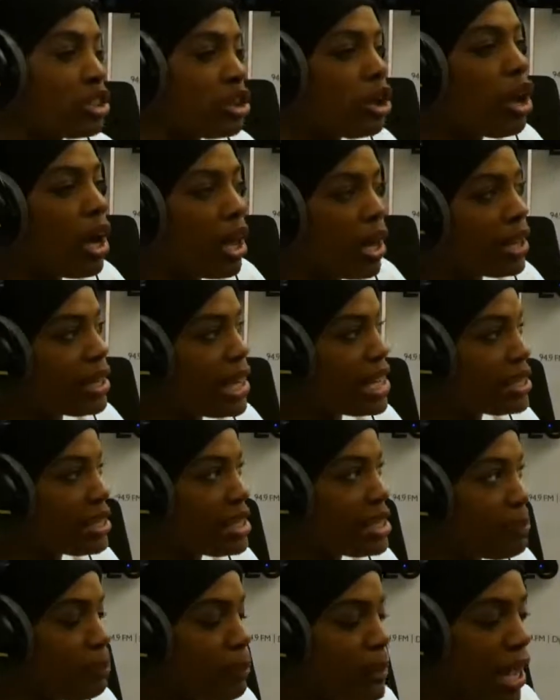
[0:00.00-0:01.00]
saw, let's
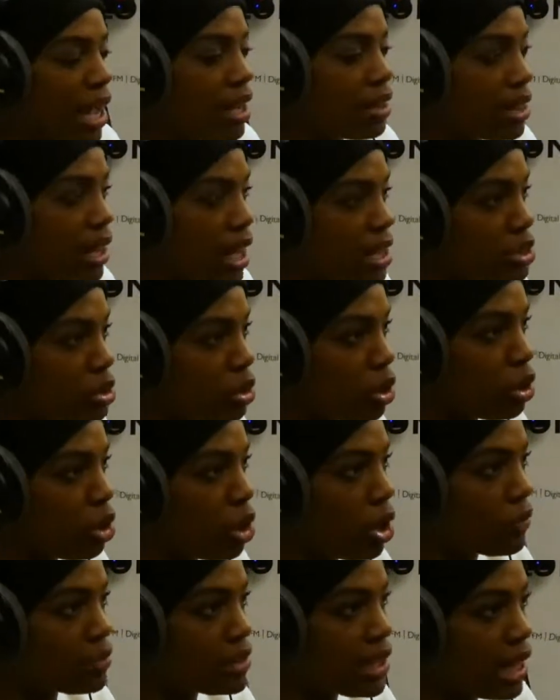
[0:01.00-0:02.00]
just put it out there, I saw a
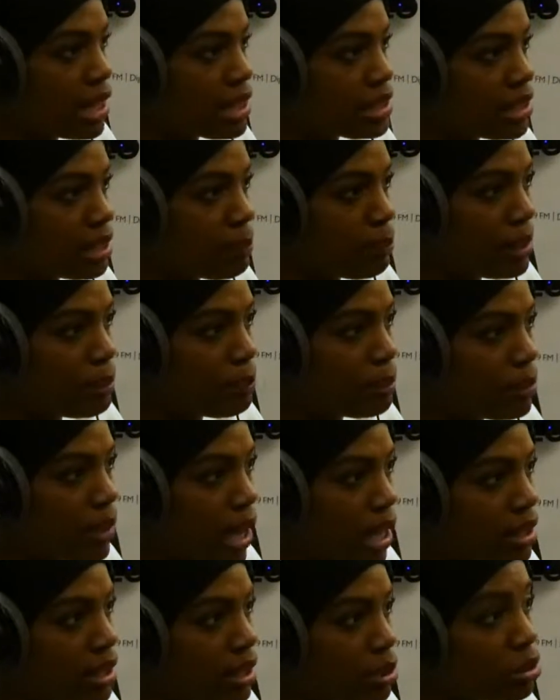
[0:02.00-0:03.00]
lot of talented people
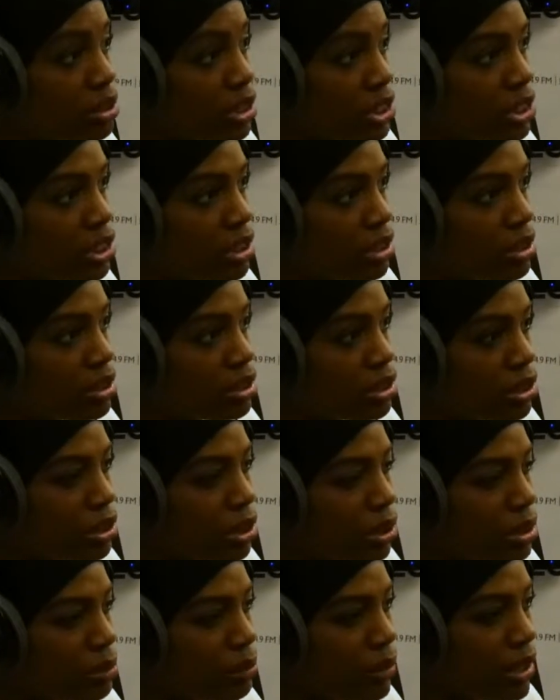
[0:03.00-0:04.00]
at the audition. Do you
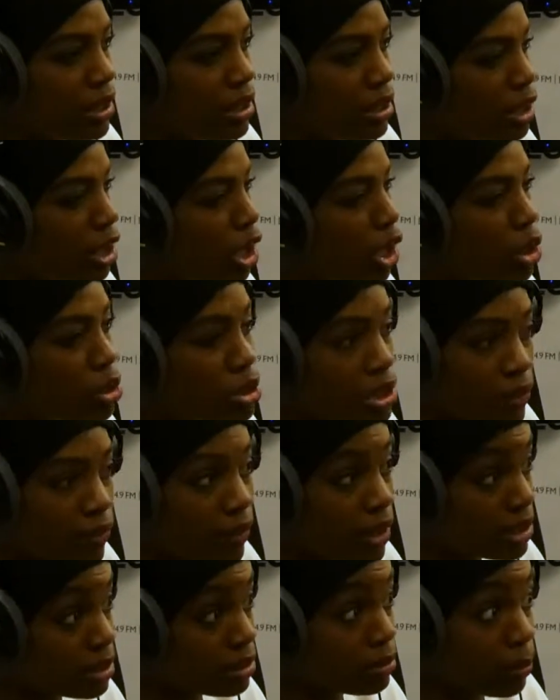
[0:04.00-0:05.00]
know what I mean? Loads of
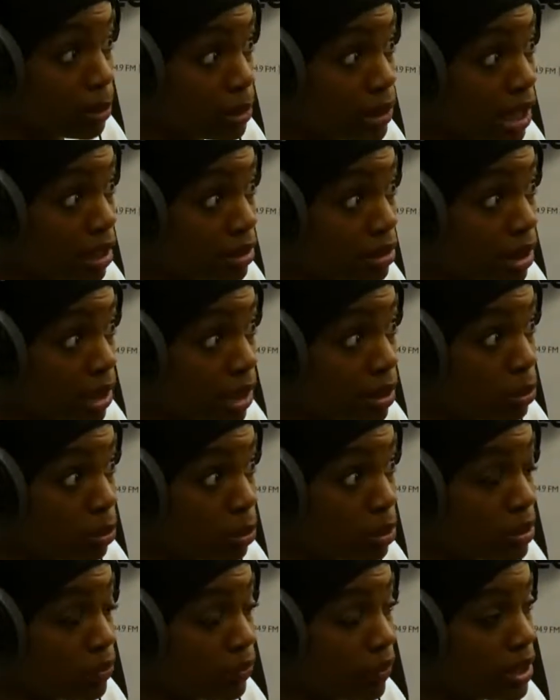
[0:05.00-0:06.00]
us were down there,
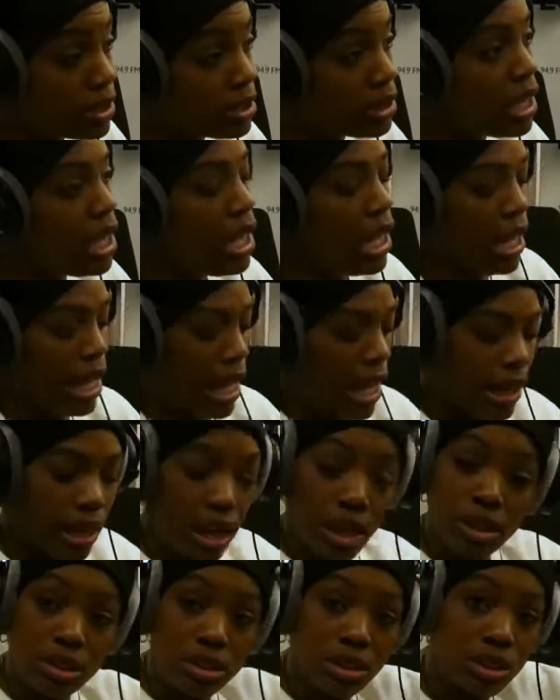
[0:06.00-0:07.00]
all of us.
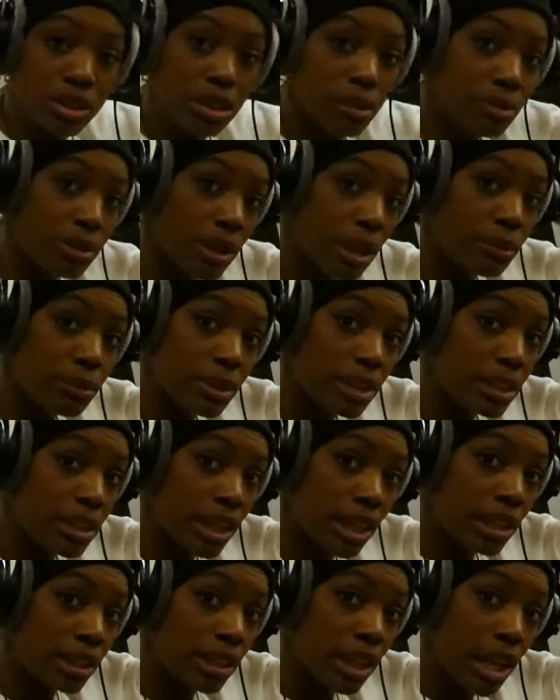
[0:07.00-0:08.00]
And I got the job, so I'm just
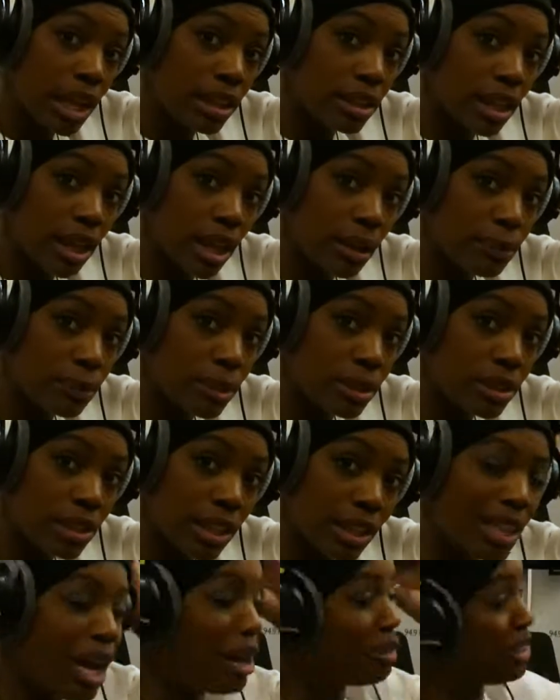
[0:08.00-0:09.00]
saying that. I'm not
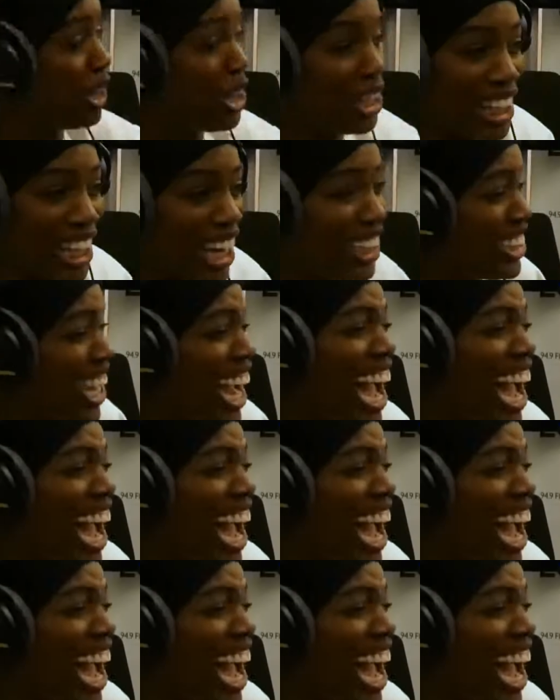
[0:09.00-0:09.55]
saying that. I'm joking.